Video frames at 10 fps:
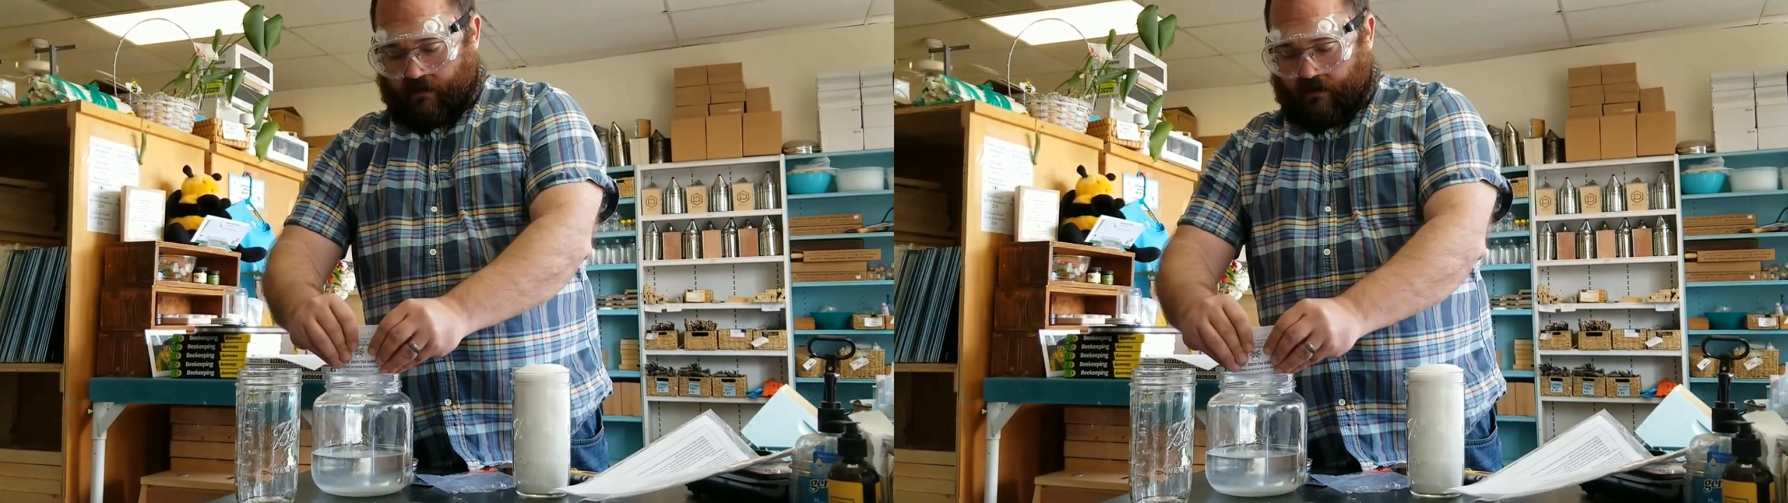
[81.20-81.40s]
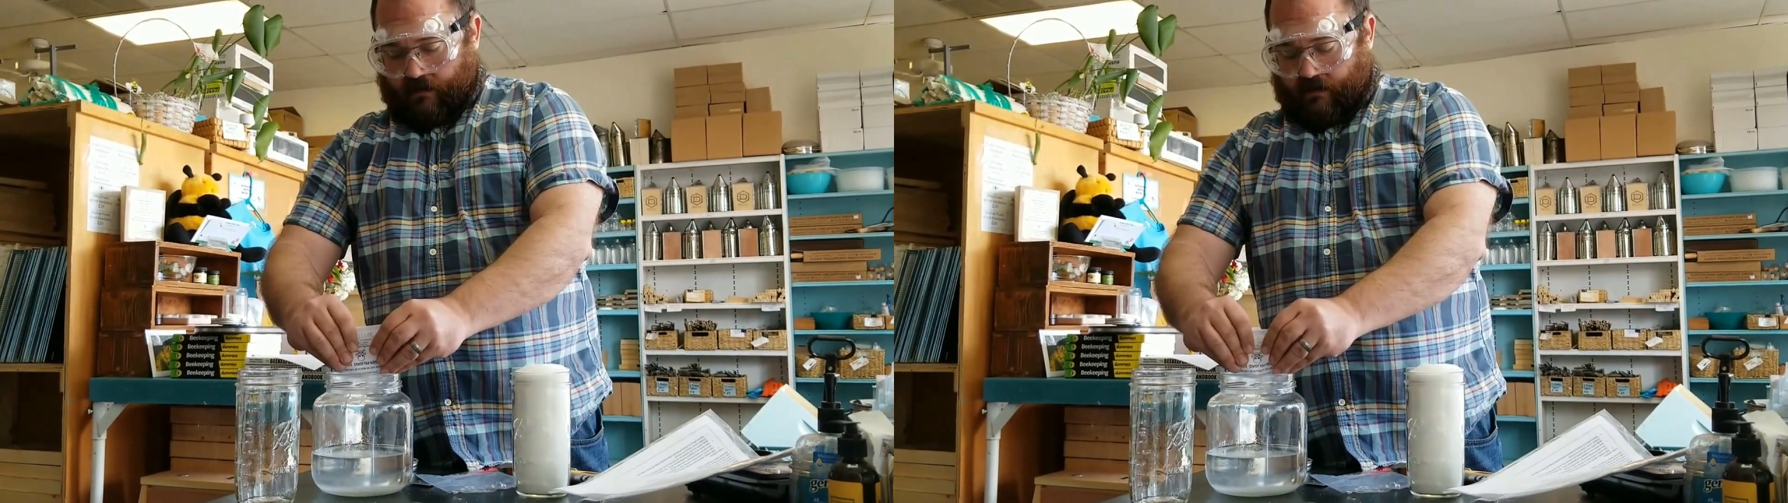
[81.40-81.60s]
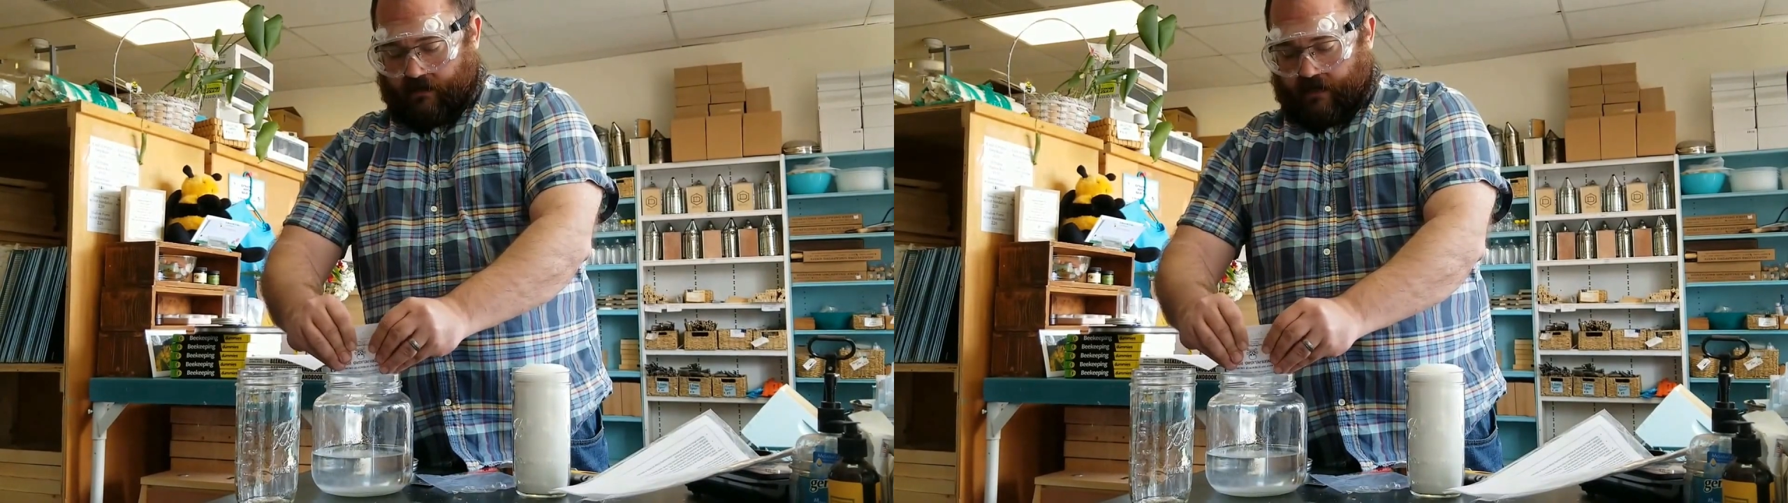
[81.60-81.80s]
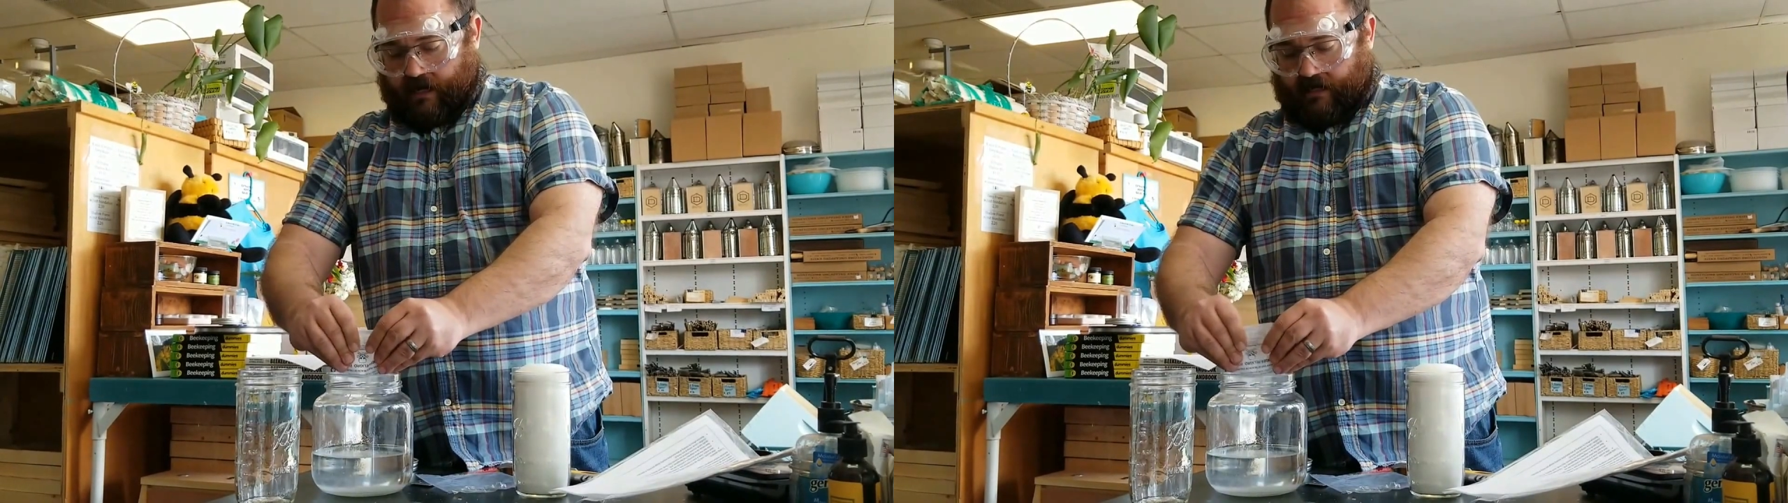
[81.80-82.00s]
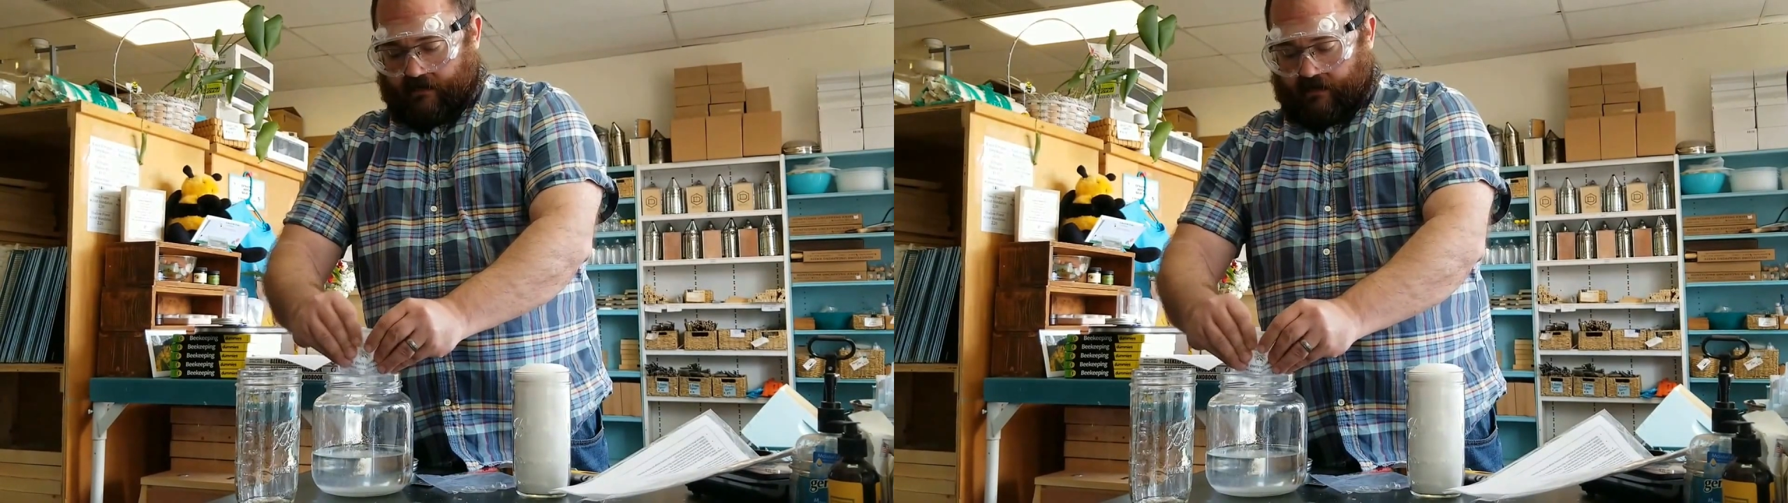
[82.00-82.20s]
You can
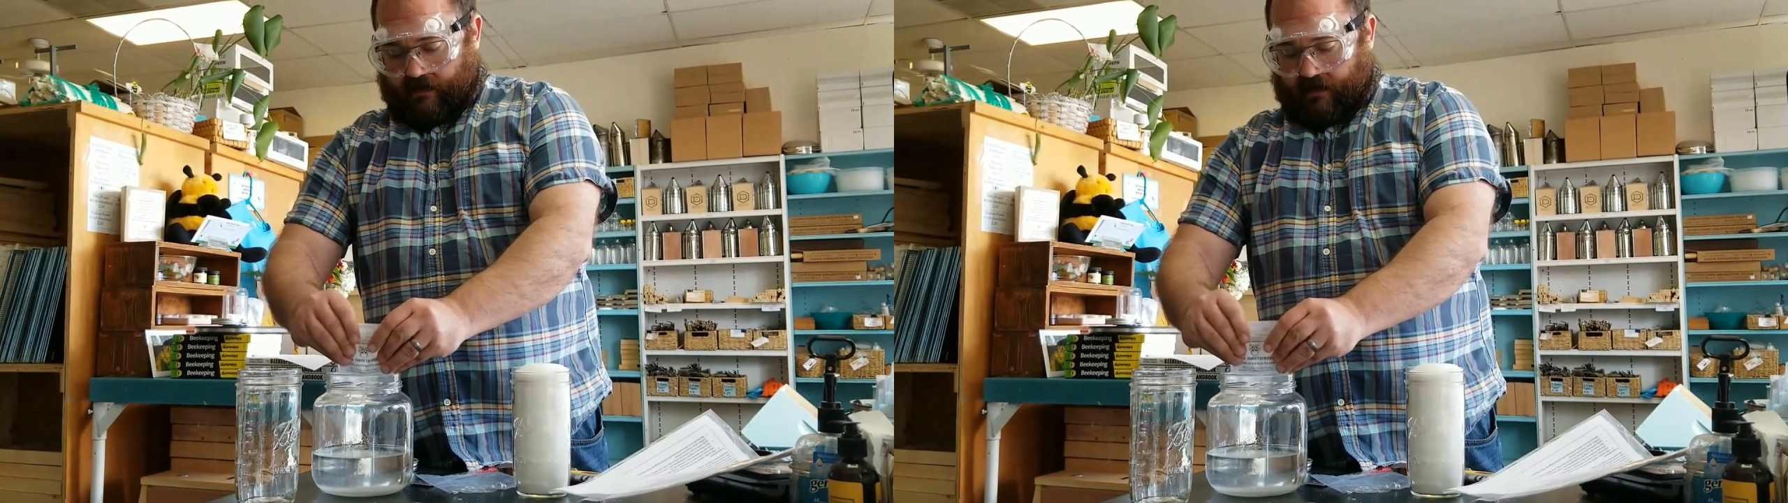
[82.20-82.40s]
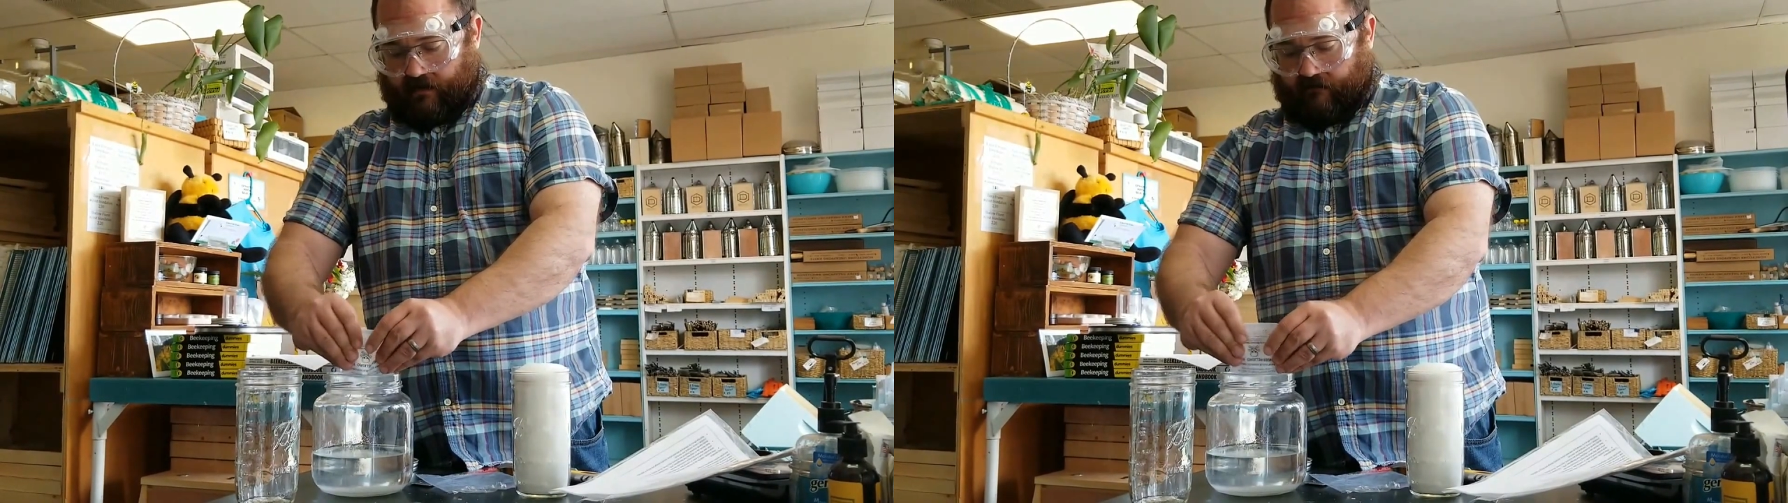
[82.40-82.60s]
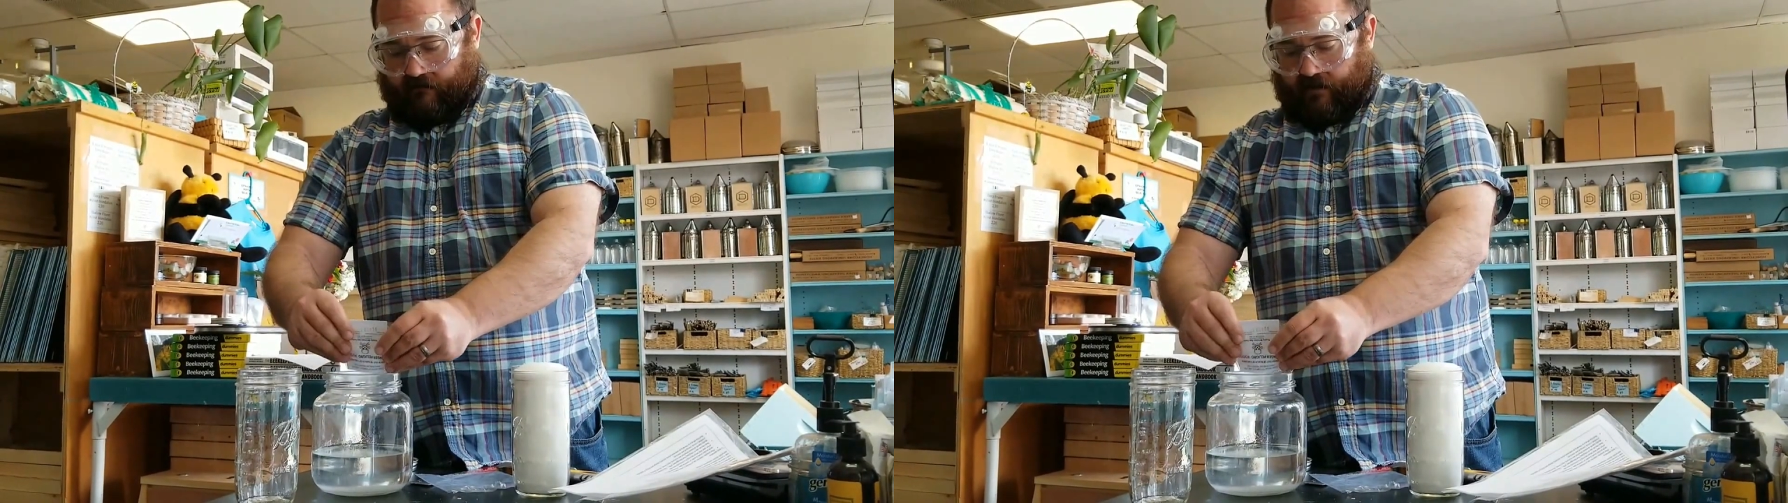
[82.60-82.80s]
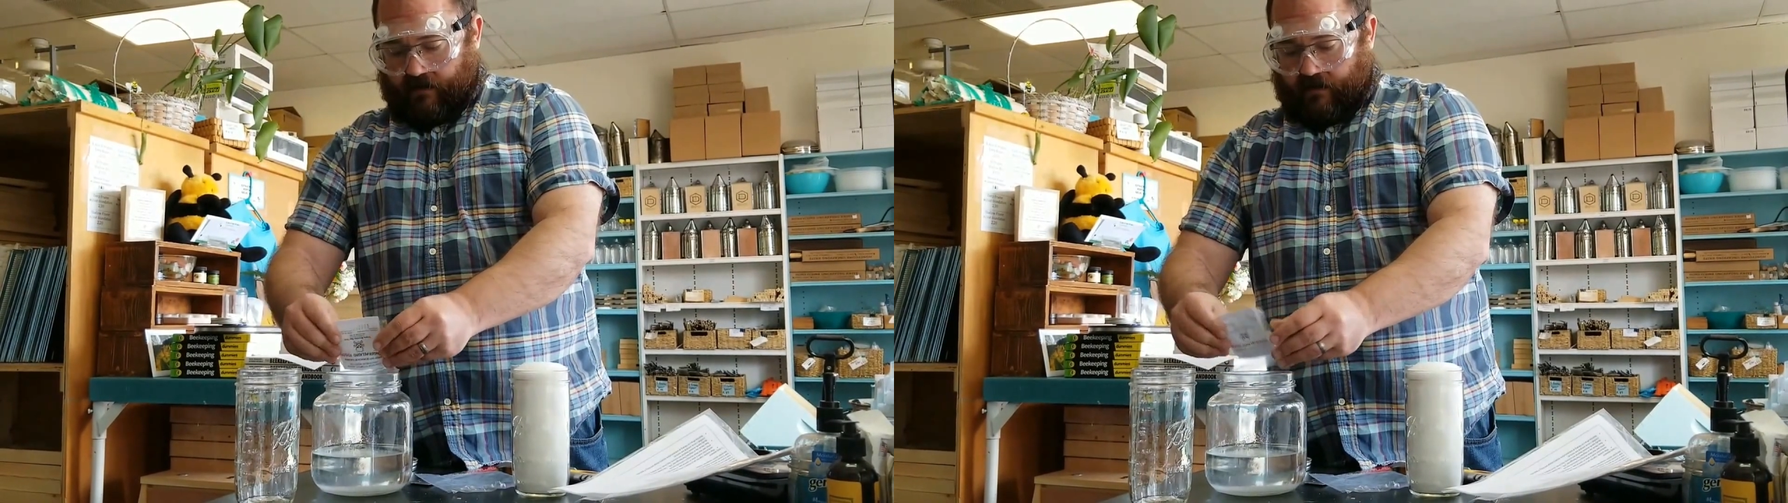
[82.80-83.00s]
test if